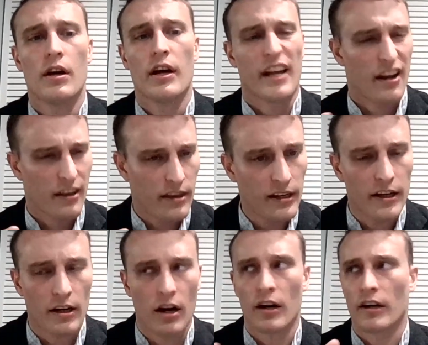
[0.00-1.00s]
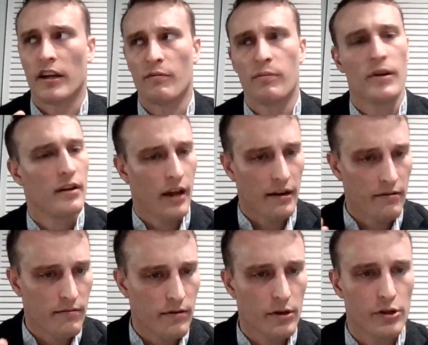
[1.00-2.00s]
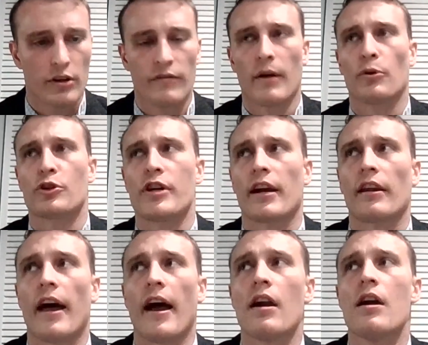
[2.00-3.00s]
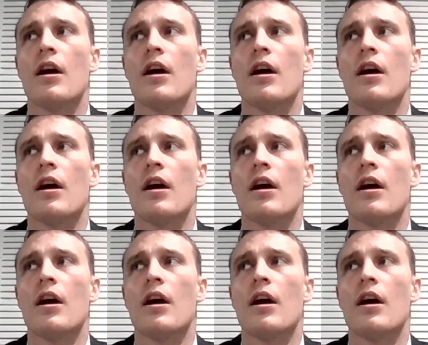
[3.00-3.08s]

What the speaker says: Again, I think near Kharkiv, but I should have double-checked that.